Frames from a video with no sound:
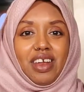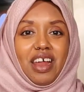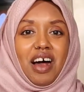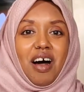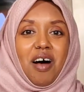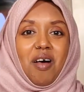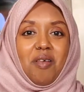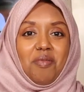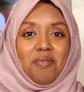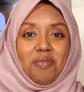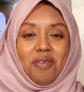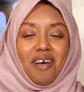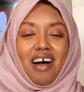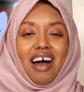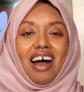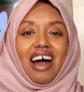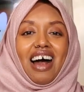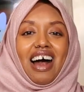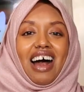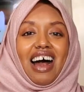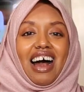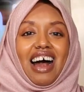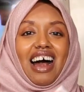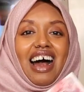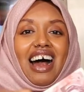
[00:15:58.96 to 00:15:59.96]
number
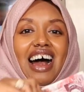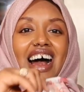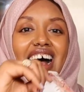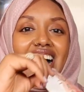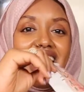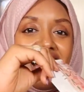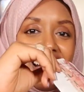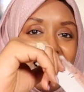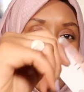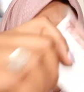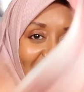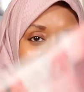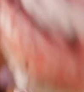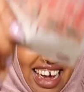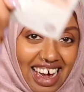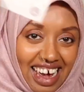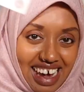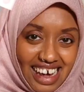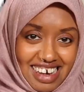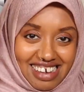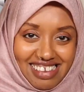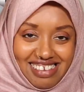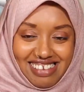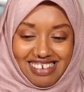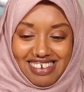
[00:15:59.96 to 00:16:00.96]

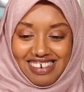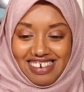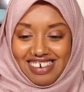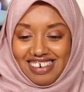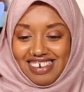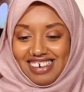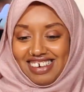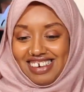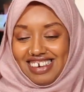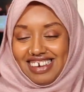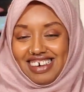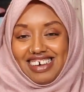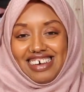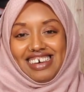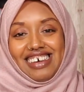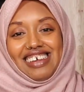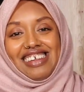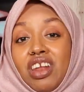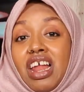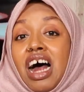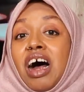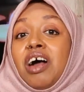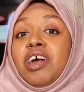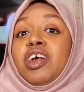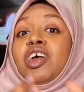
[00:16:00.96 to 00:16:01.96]
8. So
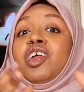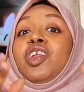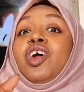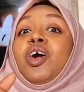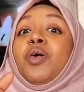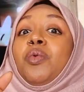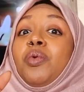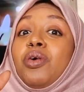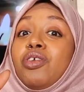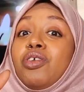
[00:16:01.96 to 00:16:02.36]
now you know